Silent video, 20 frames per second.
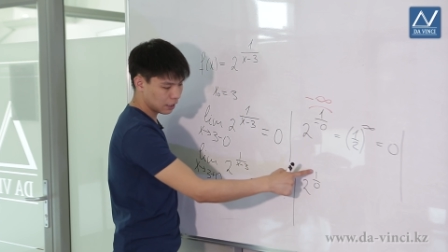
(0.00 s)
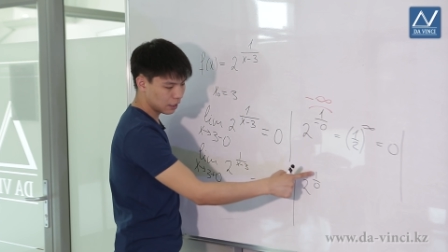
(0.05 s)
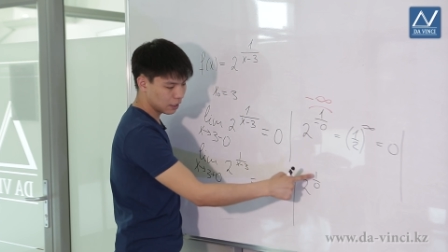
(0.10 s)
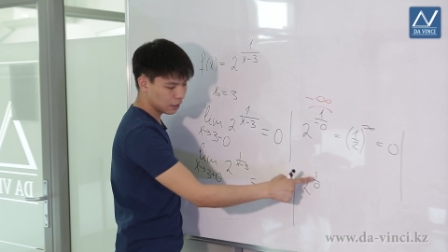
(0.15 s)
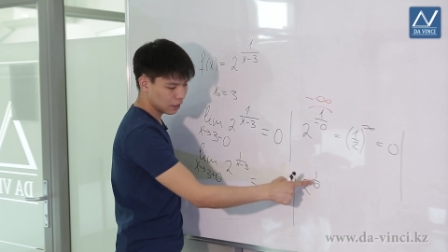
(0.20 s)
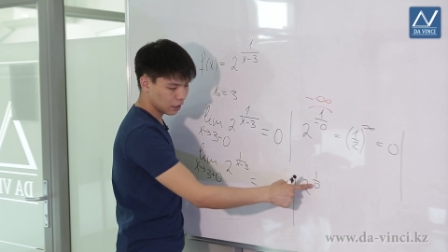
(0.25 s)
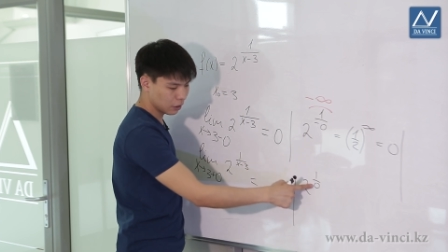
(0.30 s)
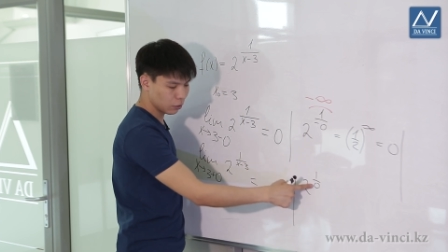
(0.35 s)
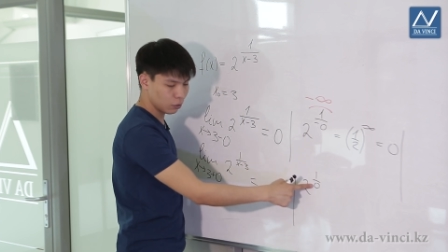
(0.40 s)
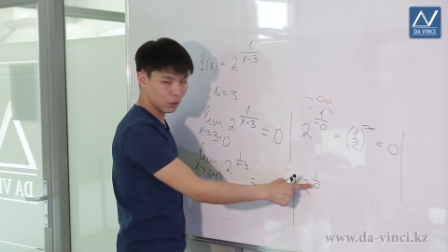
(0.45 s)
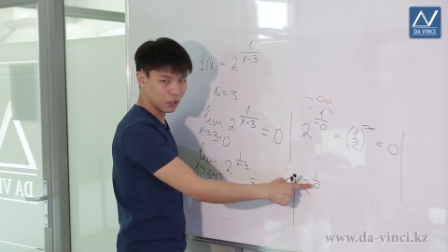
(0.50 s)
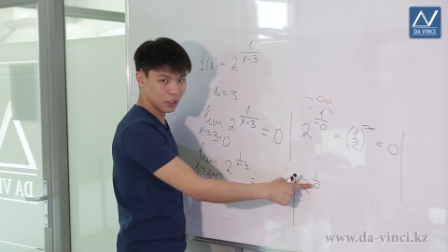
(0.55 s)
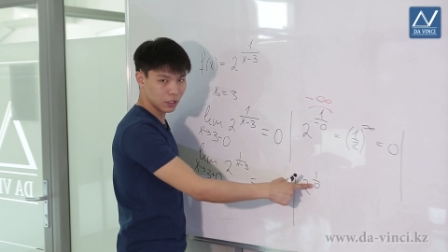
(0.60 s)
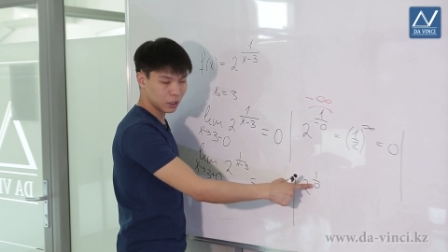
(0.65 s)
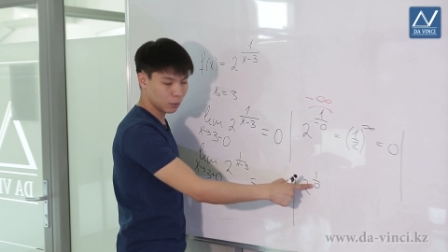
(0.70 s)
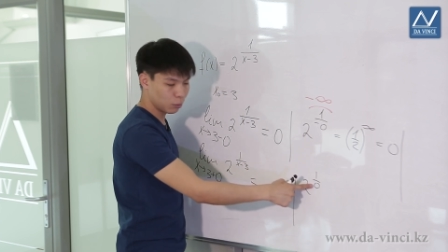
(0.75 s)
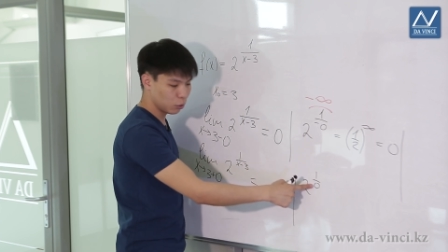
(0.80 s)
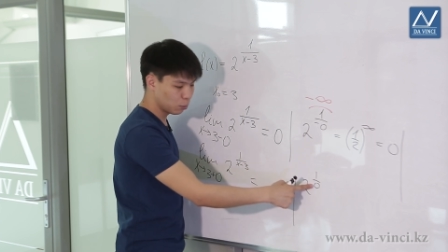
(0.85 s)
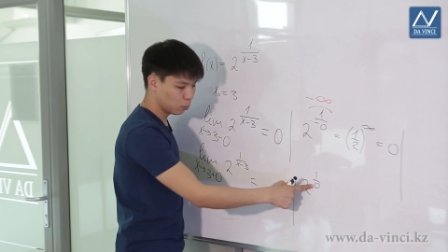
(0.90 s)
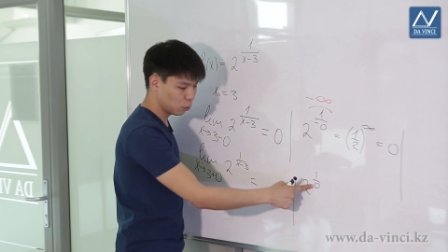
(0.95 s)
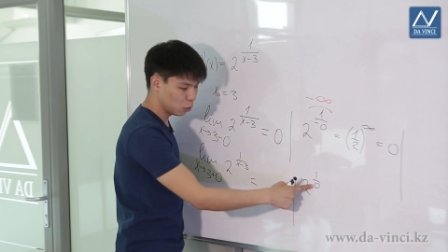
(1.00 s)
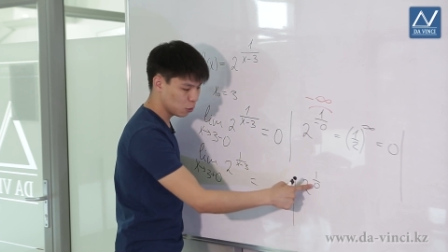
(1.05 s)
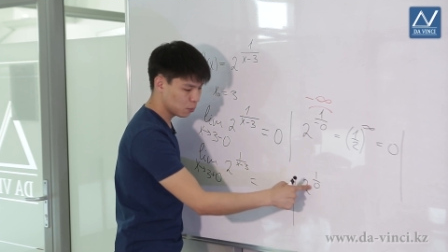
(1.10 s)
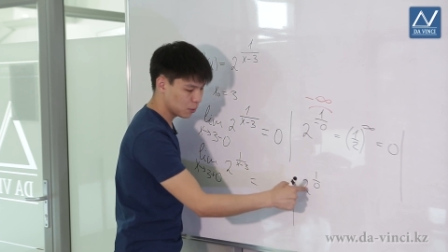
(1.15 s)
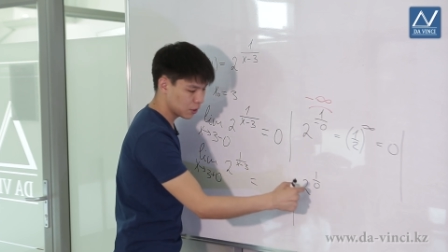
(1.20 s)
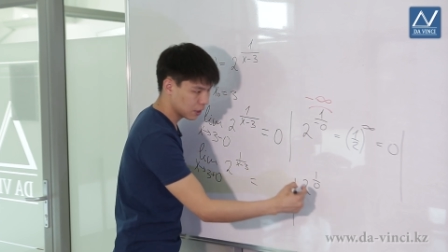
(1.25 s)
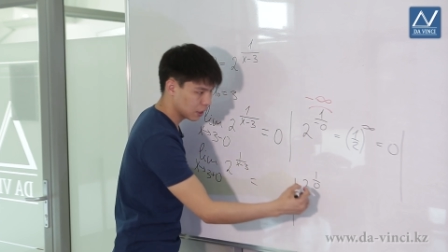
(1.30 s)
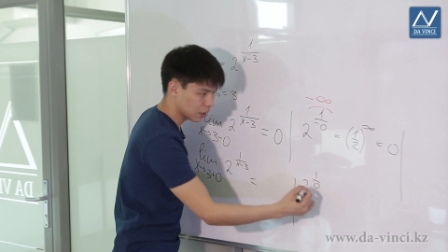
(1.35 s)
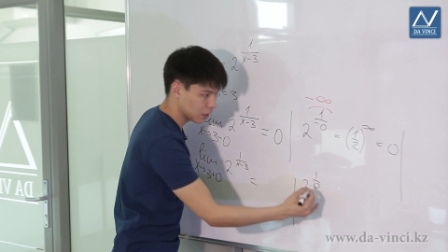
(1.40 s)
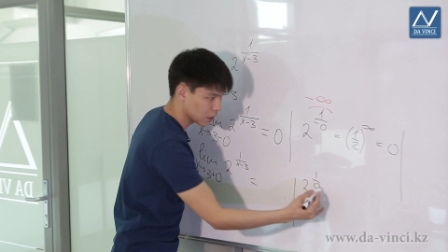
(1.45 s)
divided by 0 is
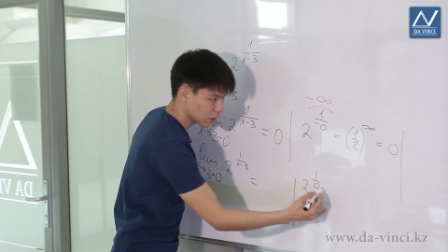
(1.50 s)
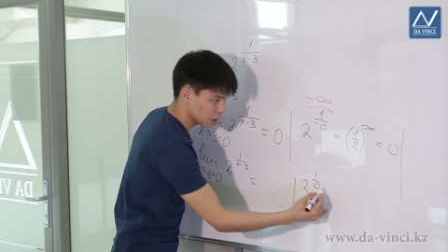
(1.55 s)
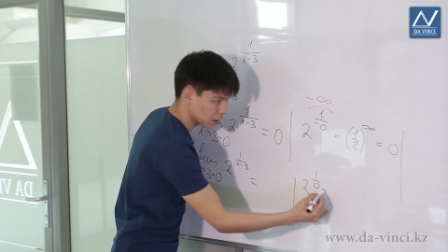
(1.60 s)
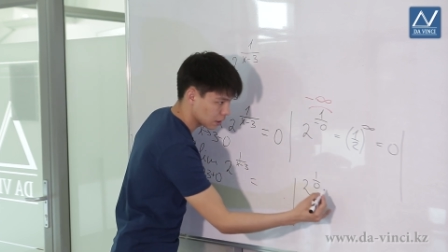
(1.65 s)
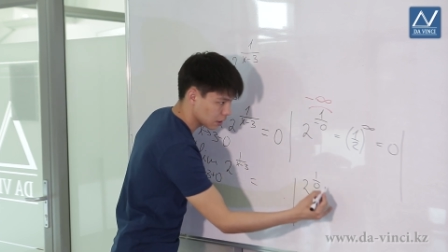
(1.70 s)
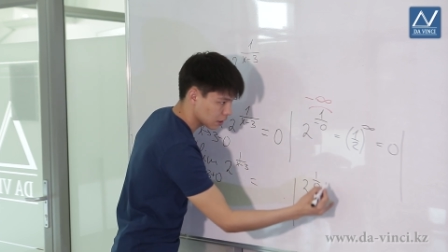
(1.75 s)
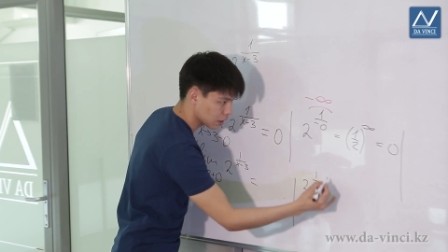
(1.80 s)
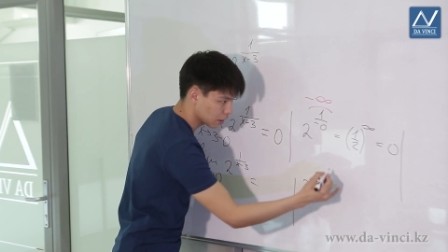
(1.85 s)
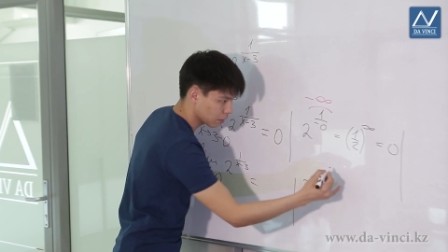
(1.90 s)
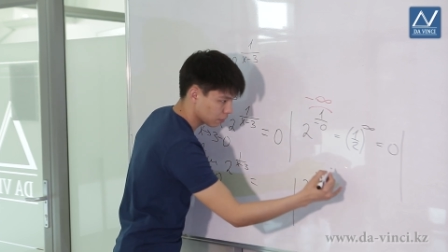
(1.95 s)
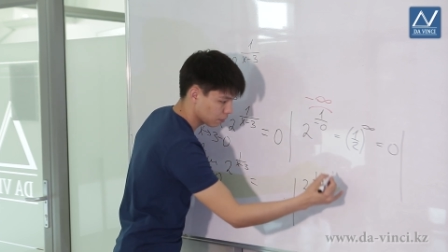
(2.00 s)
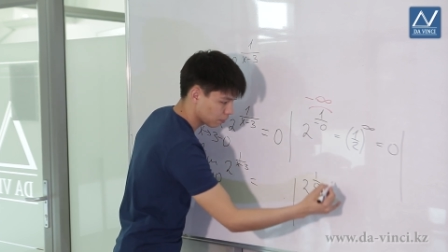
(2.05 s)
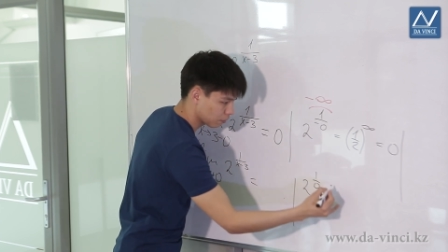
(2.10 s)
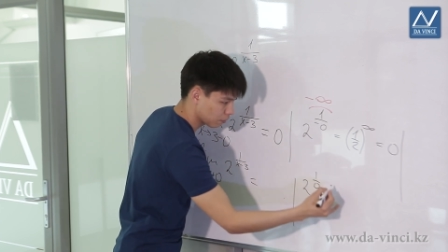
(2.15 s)
plus infinity.